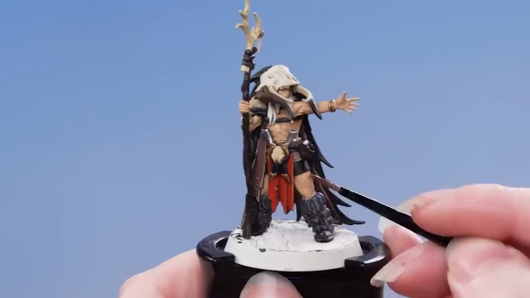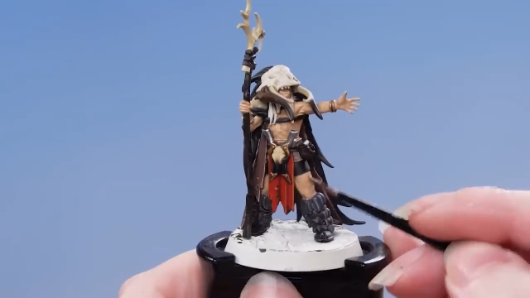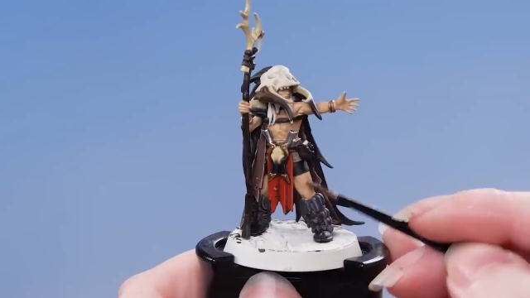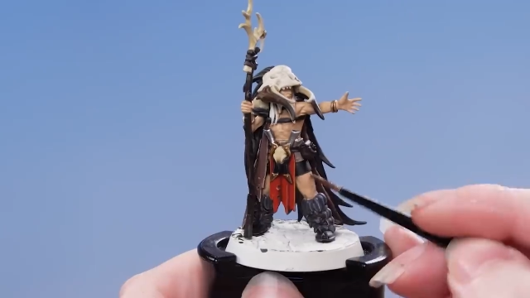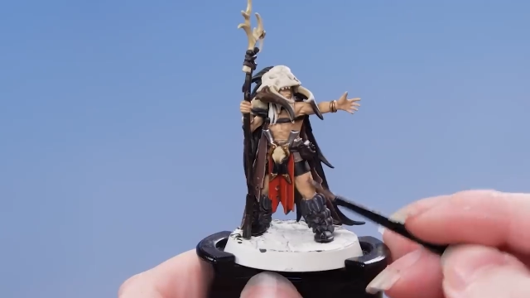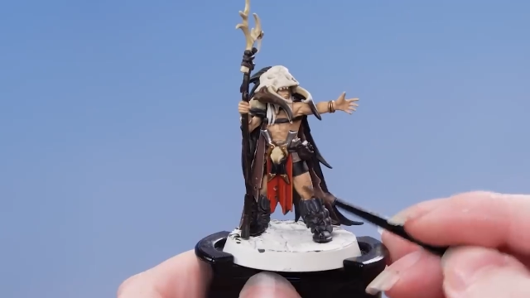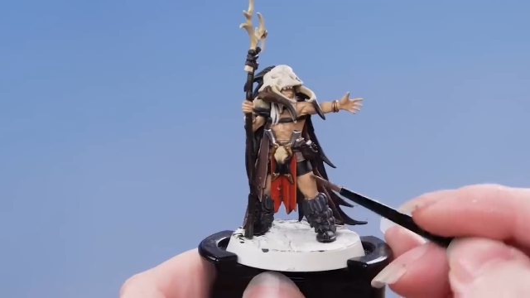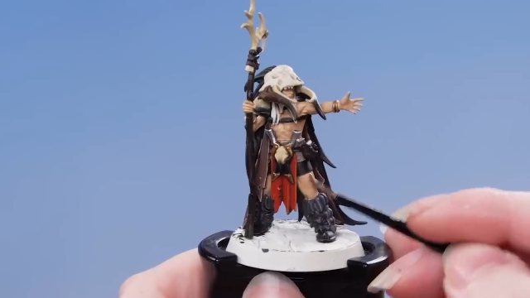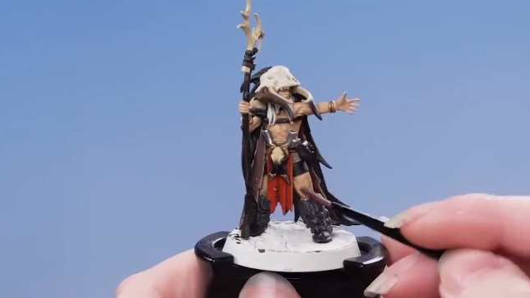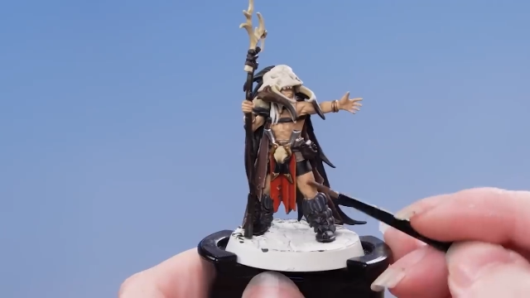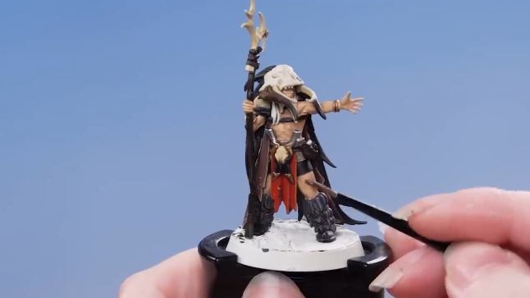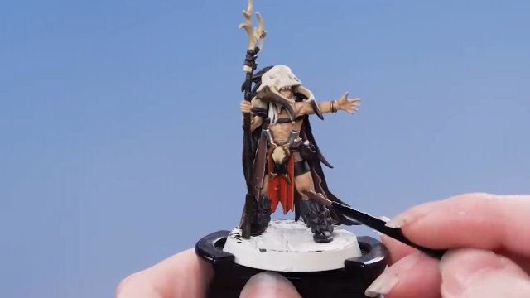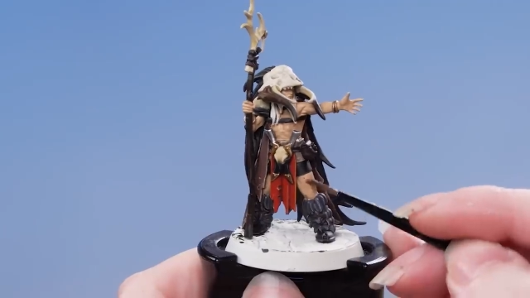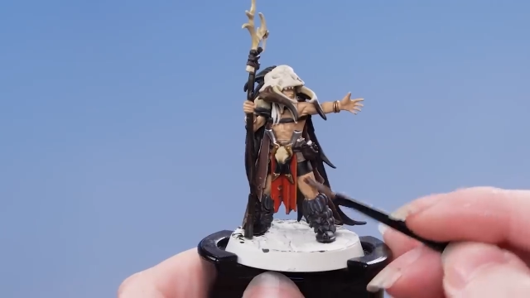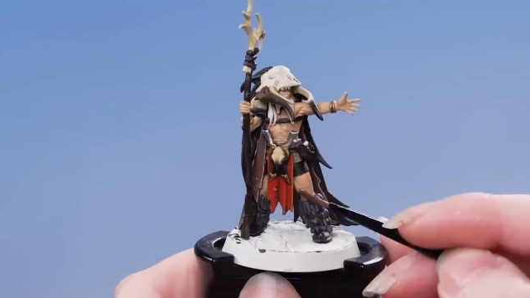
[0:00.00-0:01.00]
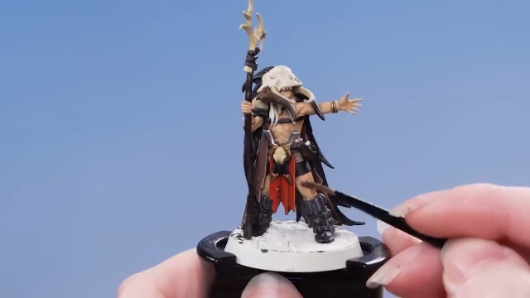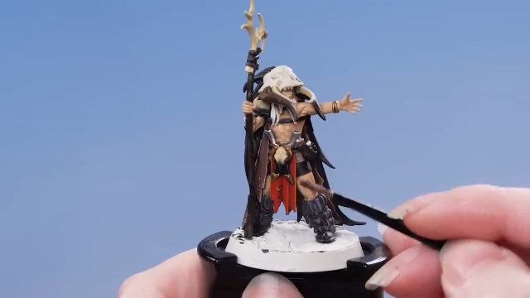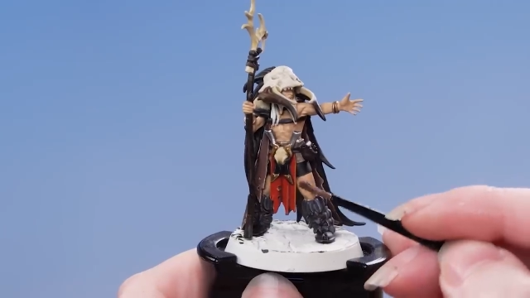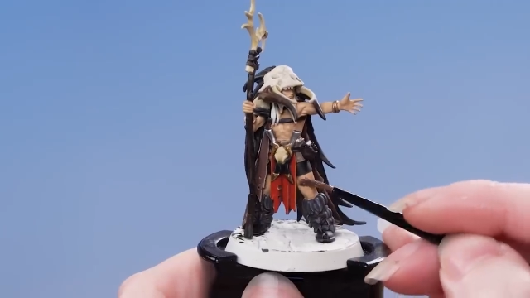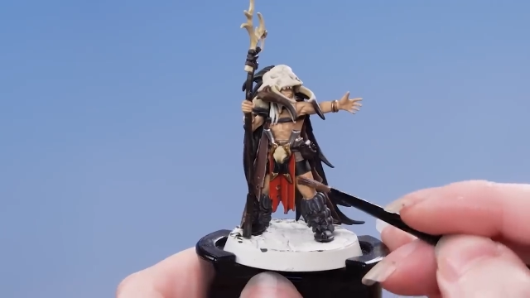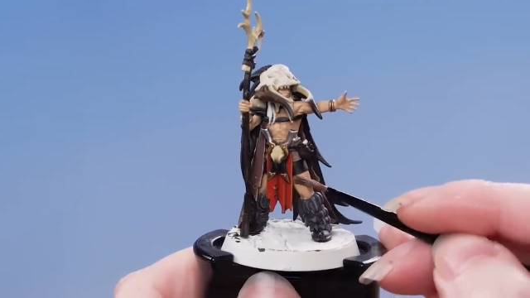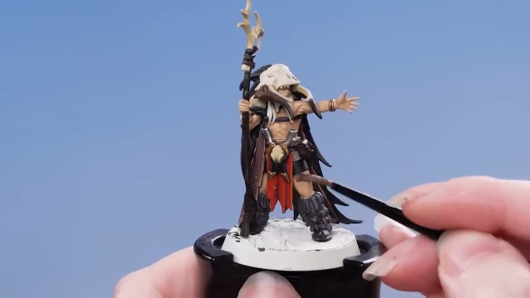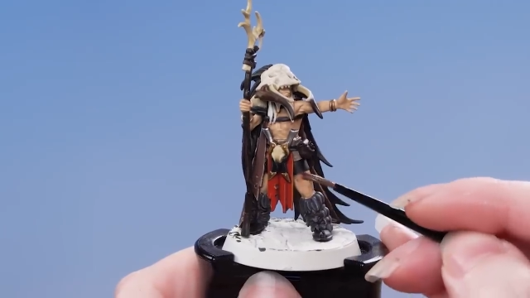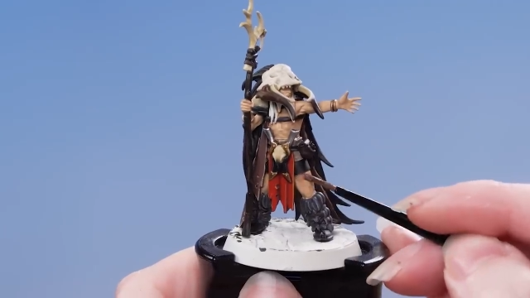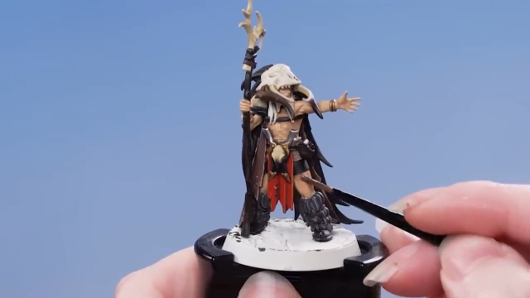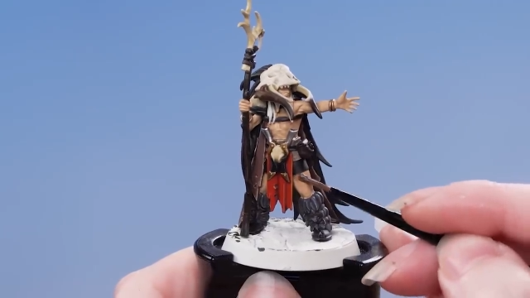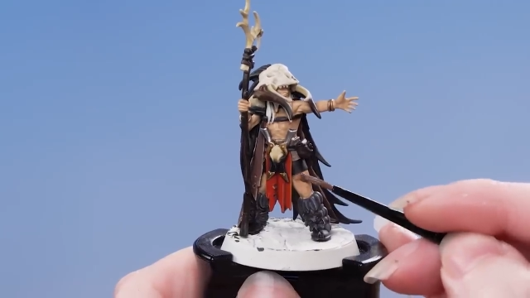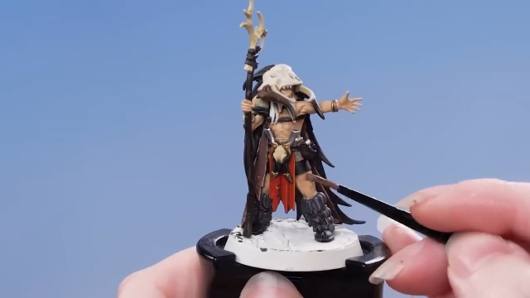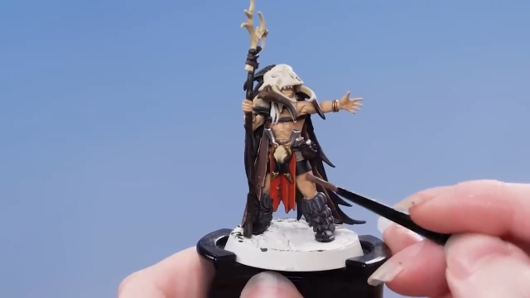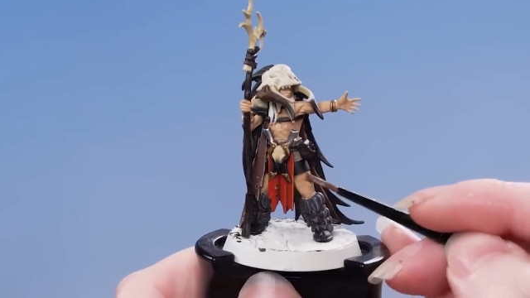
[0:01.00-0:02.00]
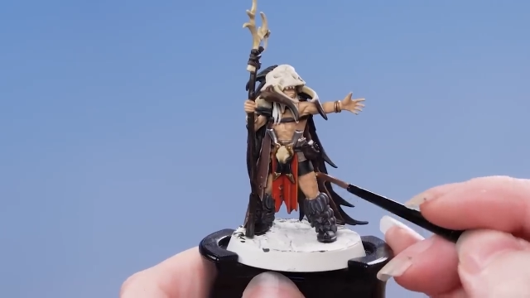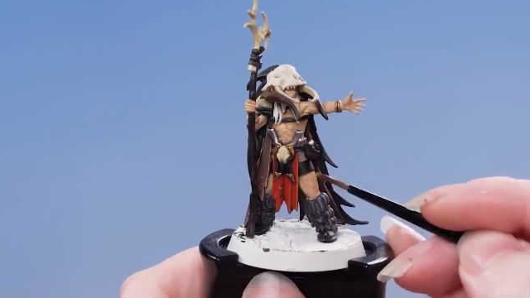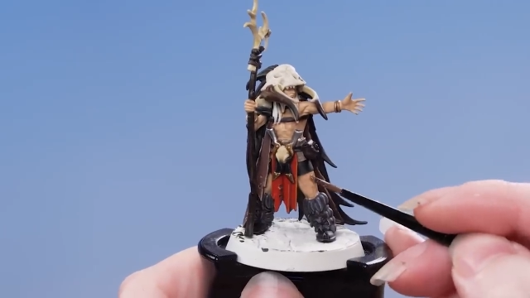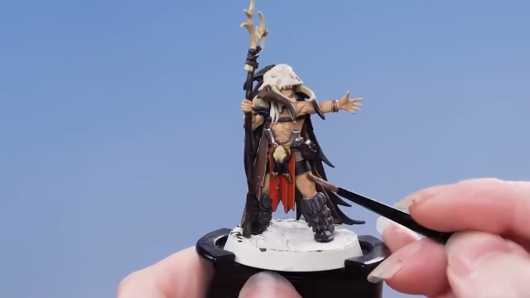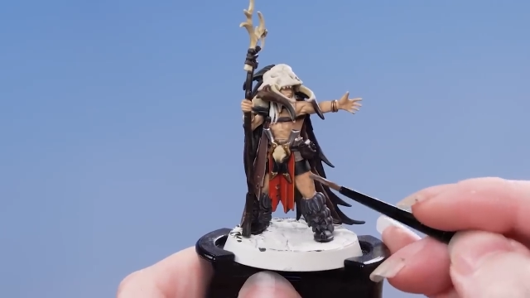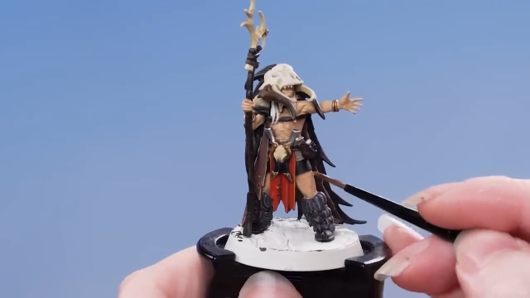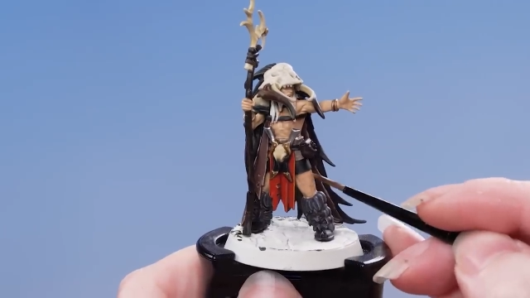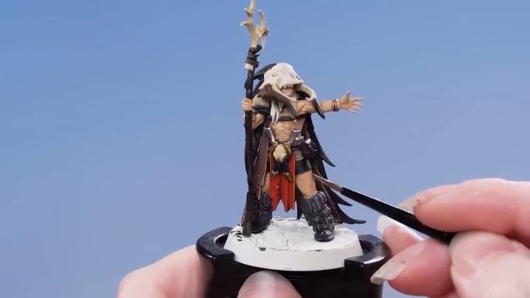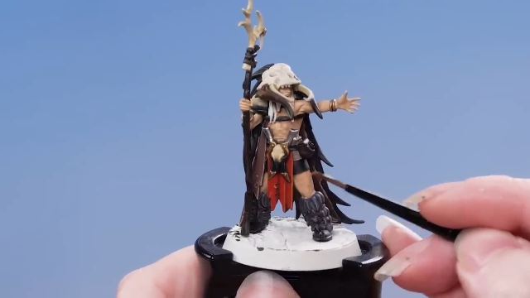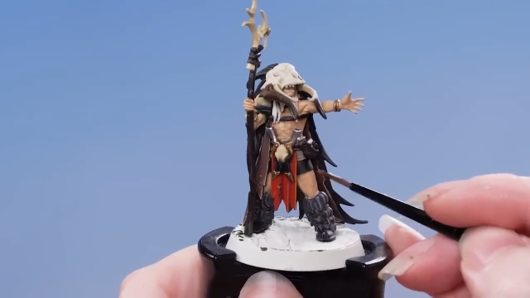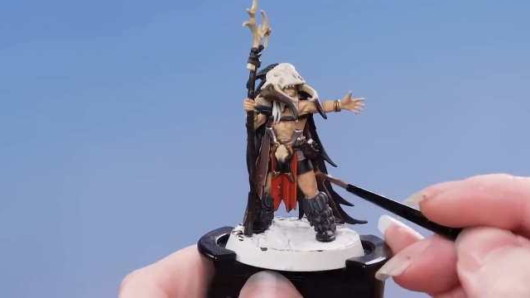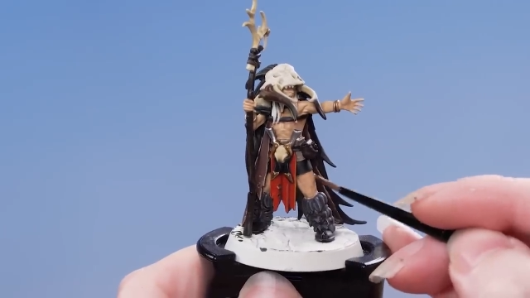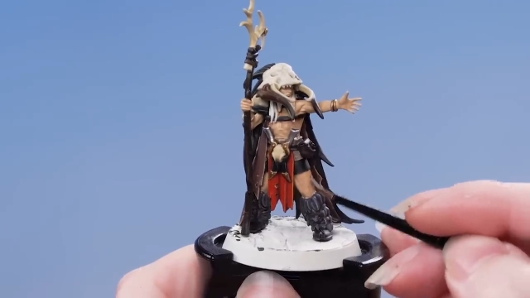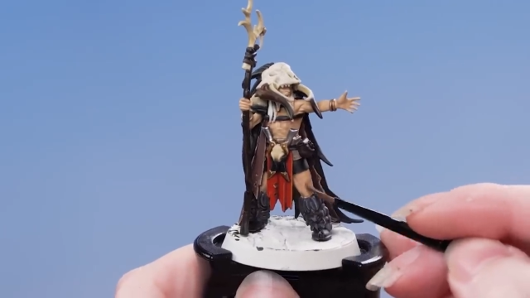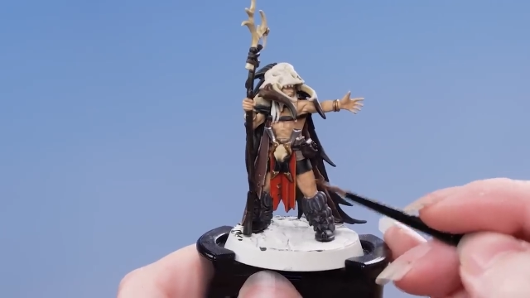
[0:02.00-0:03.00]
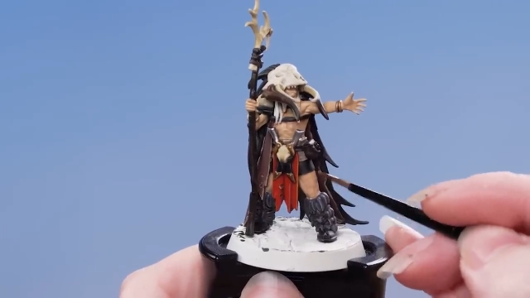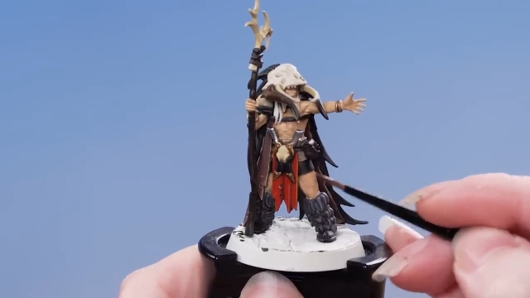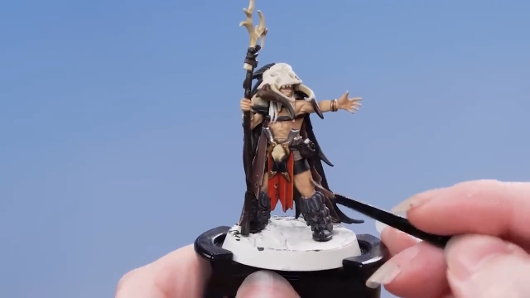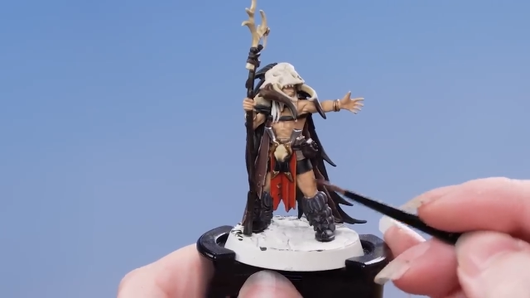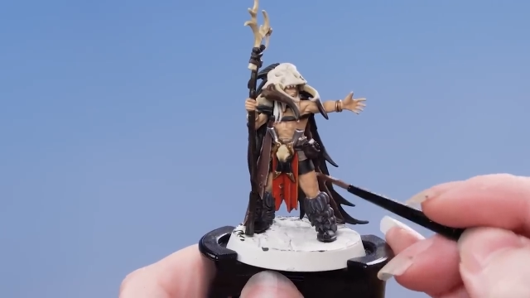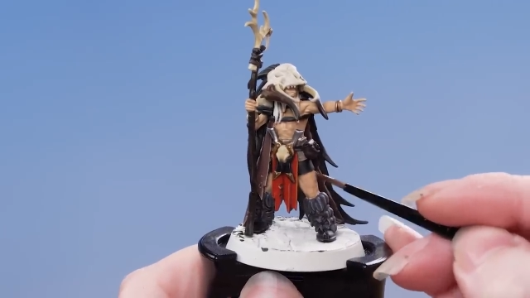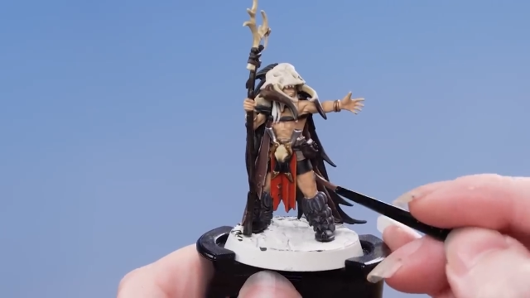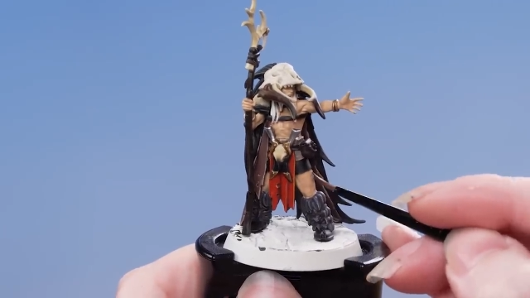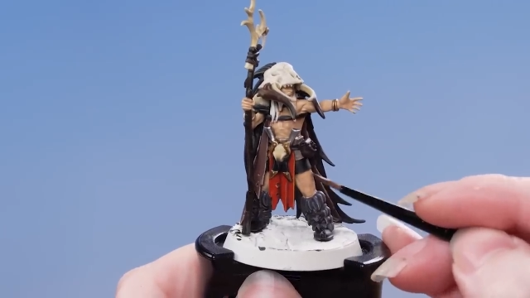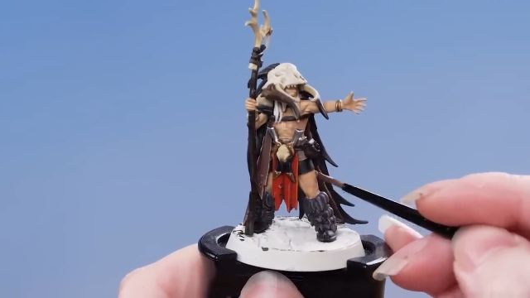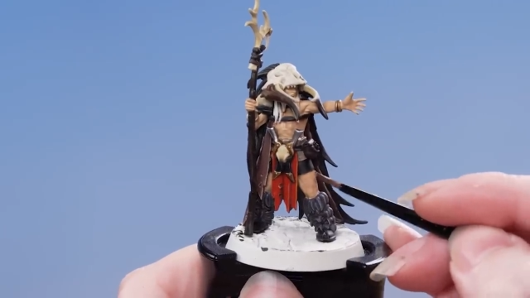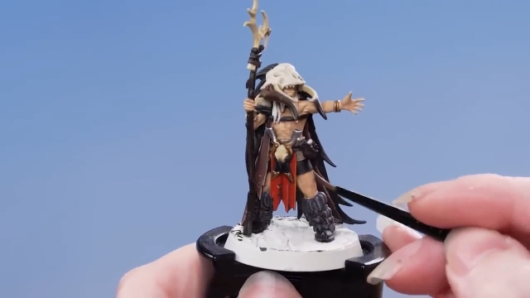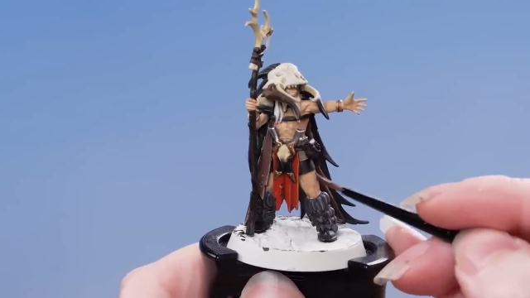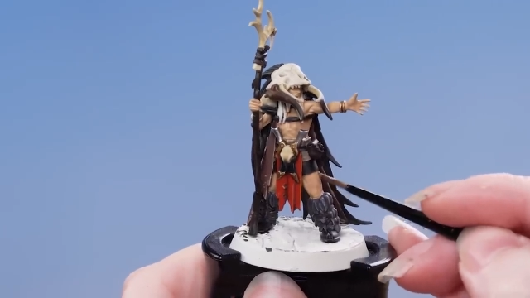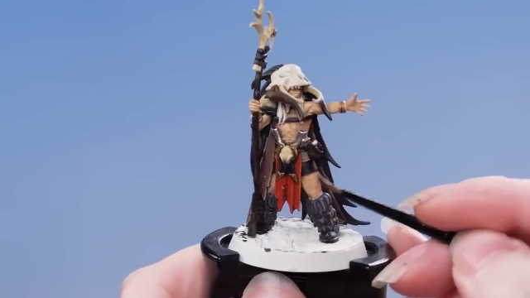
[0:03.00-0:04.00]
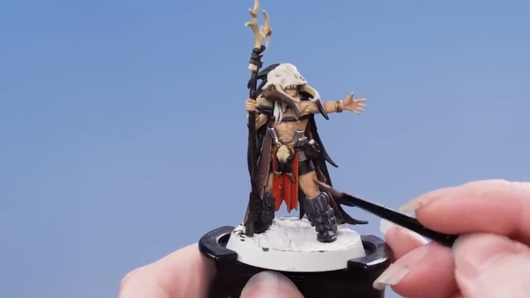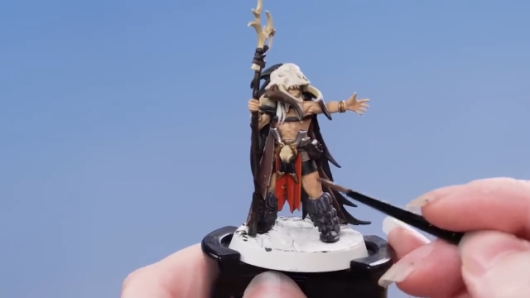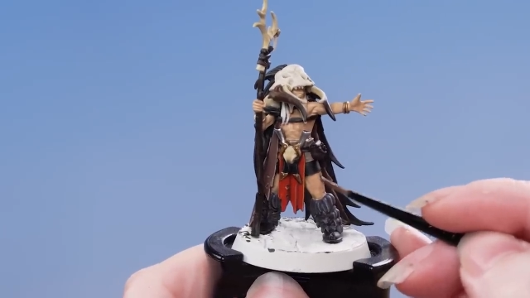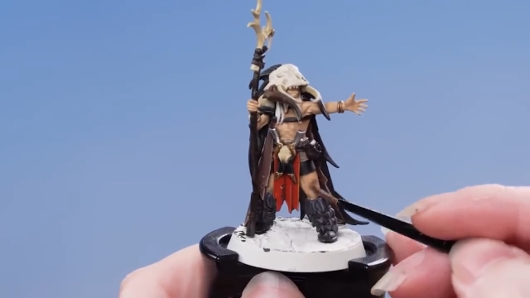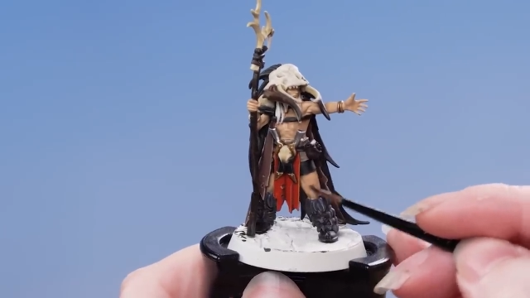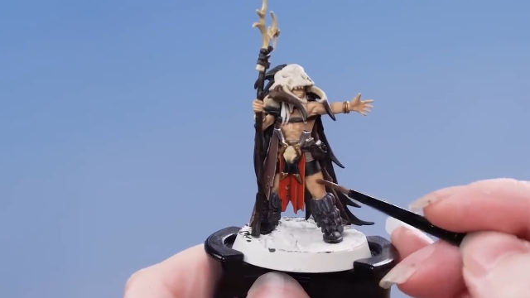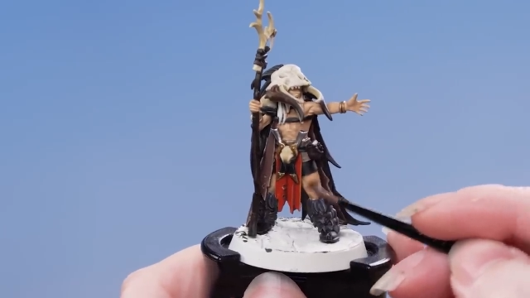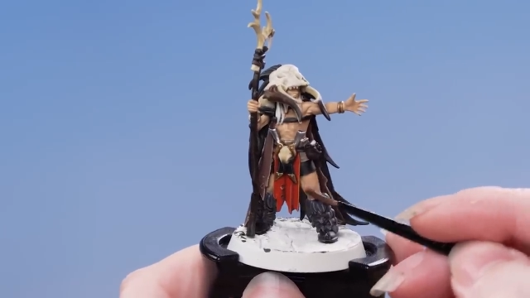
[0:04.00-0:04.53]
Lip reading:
[unreadable: no face in view]